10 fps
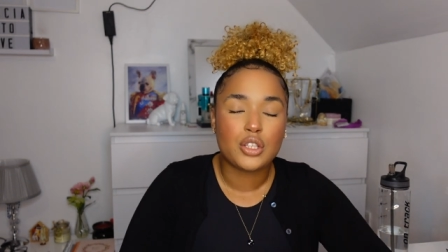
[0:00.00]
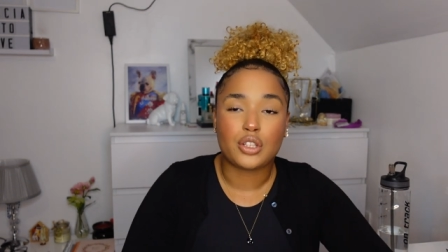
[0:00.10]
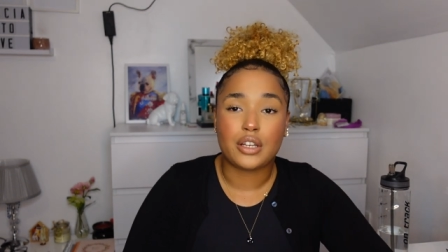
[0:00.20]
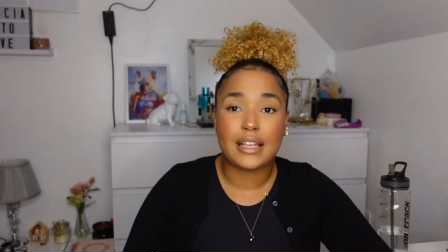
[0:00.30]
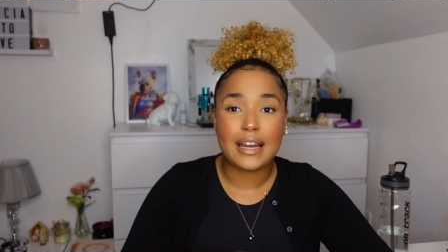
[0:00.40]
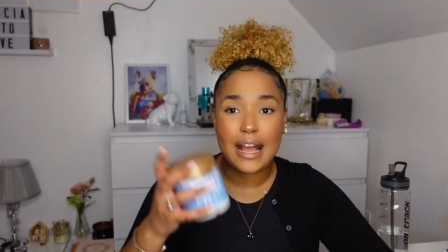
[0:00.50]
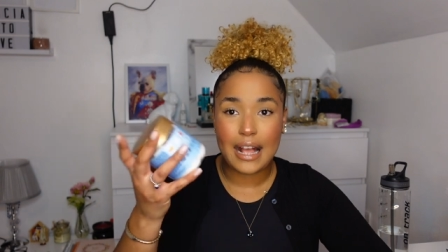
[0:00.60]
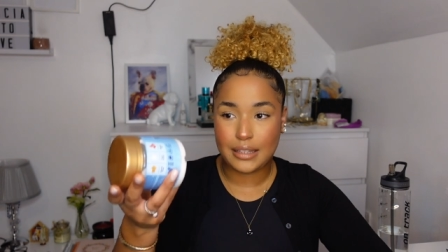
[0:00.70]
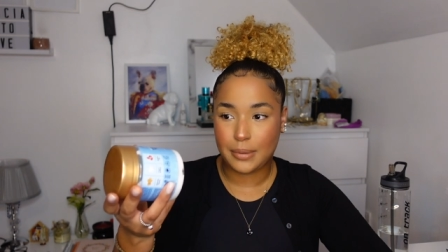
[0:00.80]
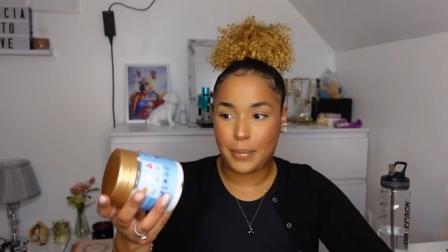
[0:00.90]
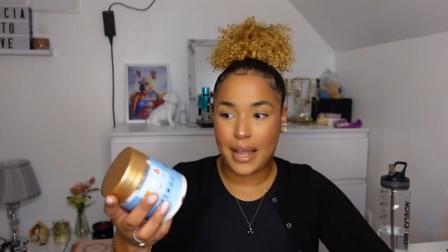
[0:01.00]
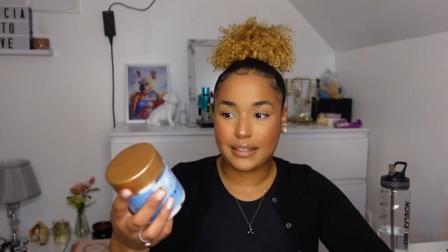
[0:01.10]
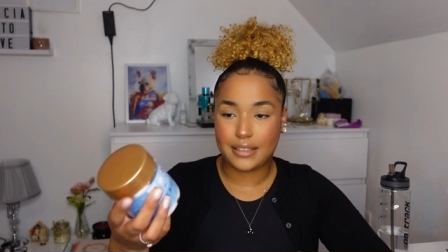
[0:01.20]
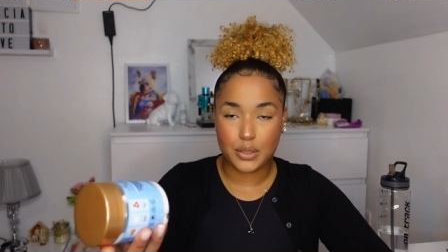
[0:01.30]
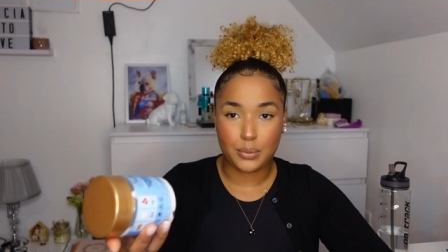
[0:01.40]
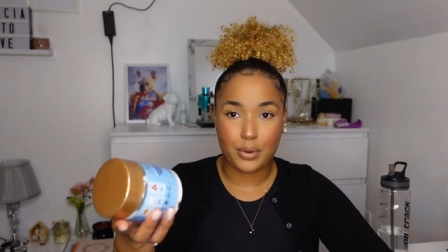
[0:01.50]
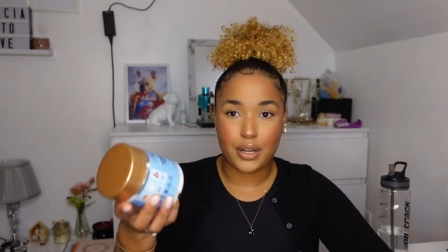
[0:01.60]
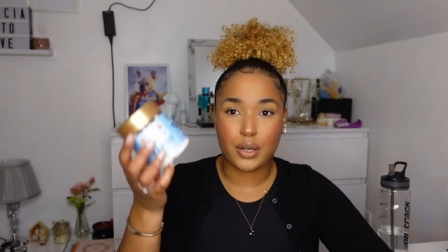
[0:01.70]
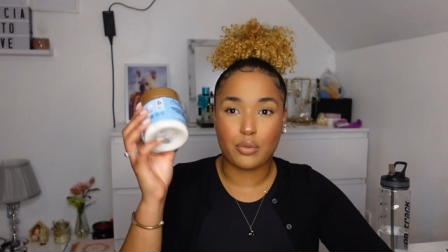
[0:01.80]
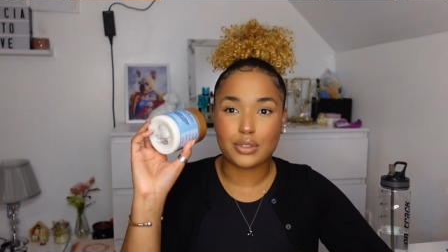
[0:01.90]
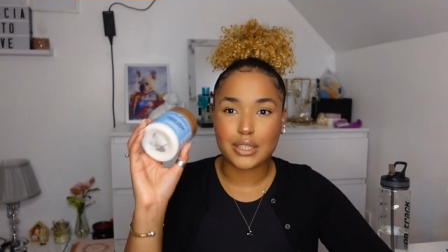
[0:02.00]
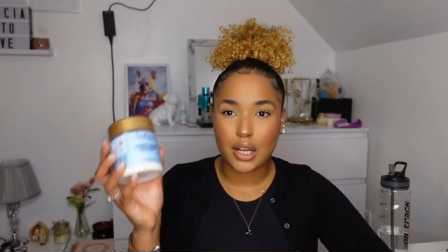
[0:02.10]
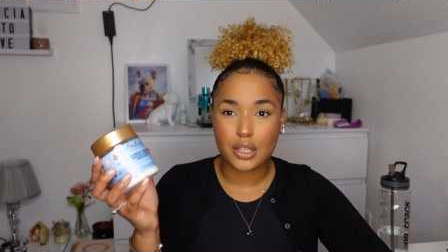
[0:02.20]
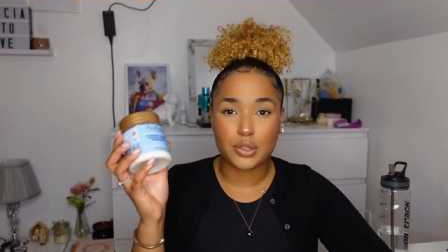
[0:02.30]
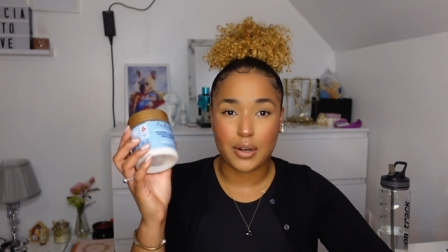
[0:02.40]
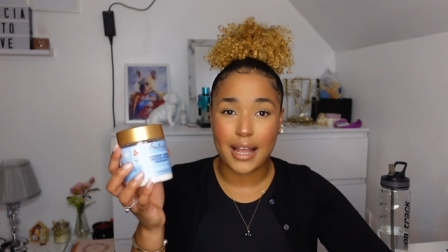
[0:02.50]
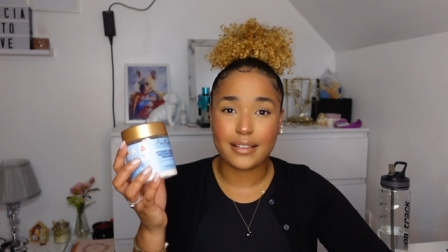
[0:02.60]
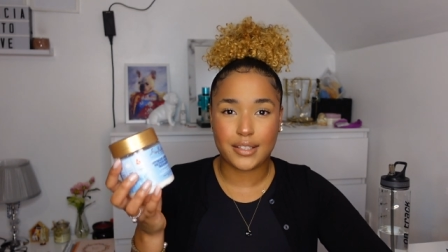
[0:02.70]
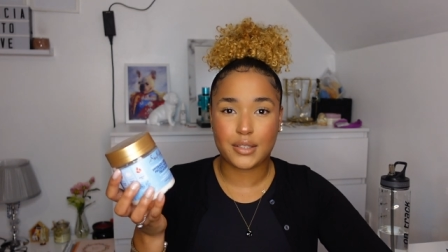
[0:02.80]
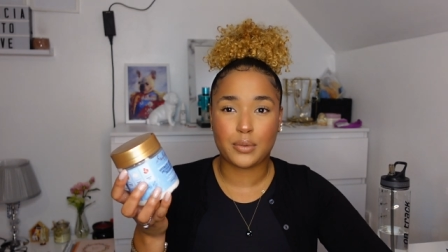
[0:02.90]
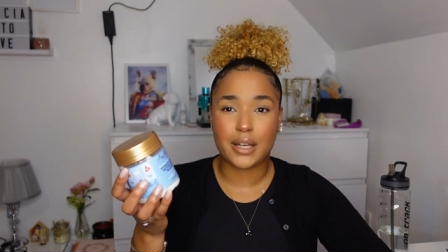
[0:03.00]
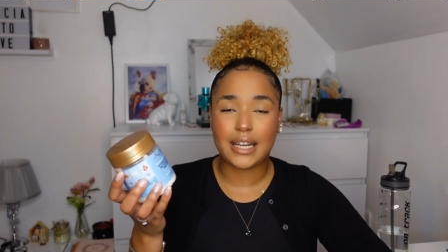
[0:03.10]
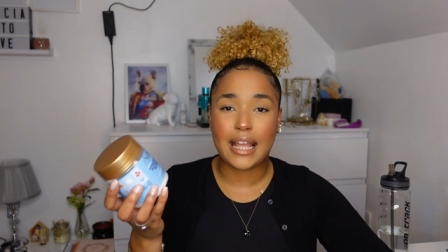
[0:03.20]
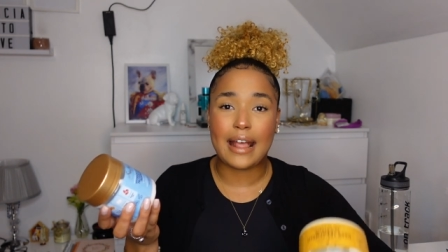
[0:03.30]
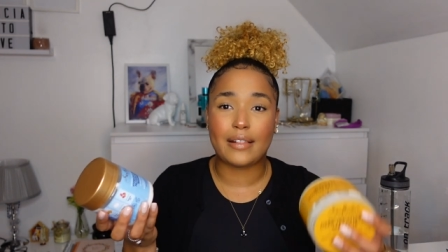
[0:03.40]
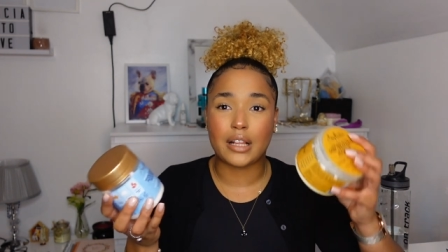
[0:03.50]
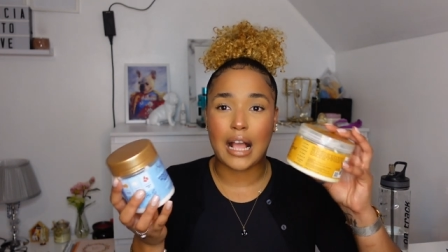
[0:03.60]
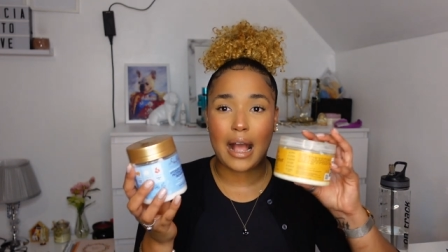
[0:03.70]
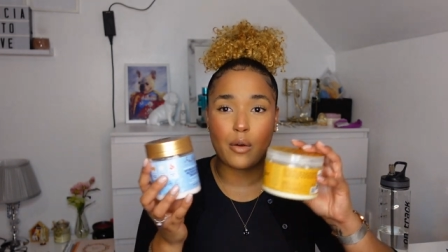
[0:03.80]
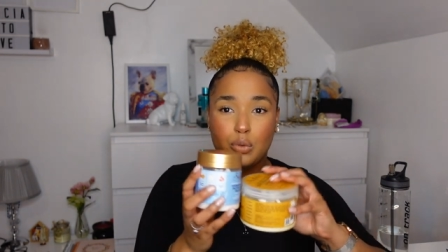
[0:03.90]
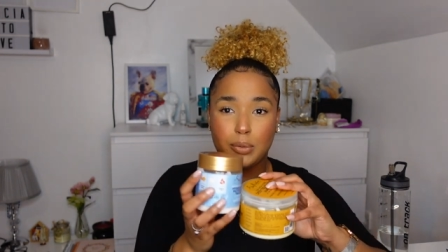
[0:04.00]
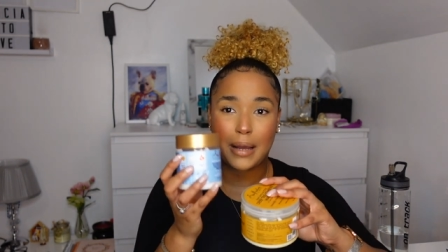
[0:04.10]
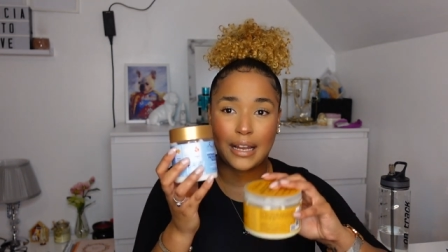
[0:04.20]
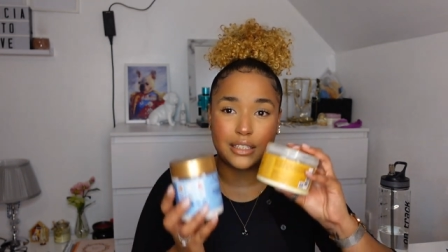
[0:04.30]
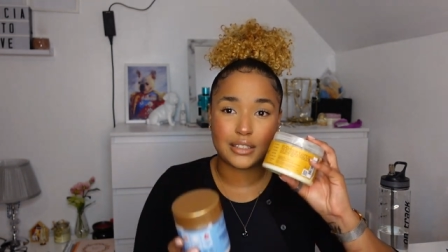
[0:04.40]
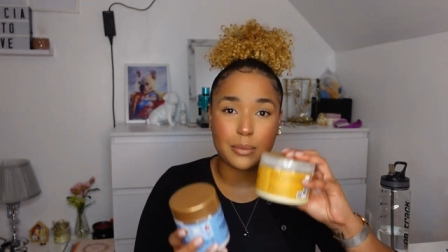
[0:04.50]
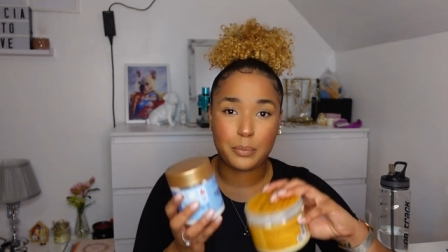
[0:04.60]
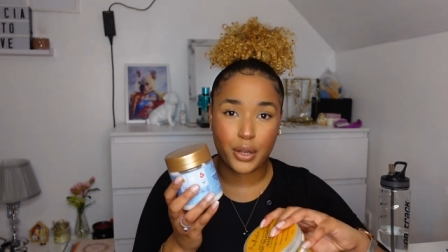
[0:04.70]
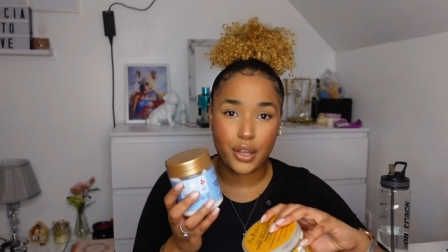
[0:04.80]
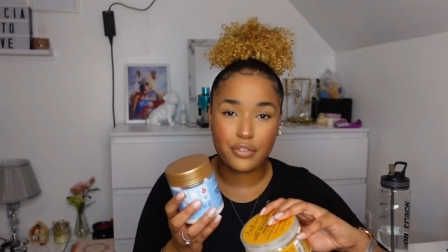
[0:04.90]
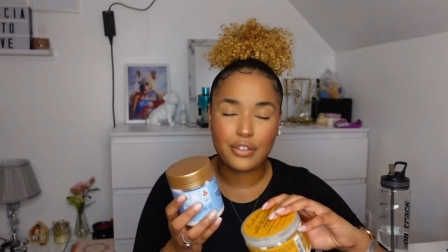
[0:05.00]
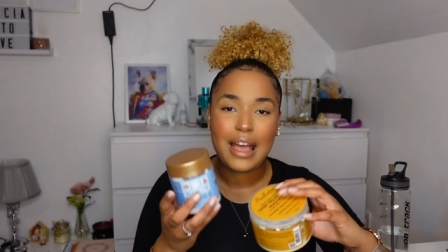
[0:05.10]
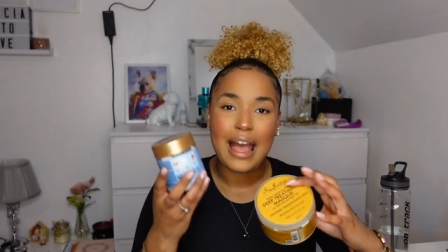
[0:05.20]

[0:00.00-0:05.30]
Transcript: So then I had to buy this one, and once I tried this one and I would balance the both,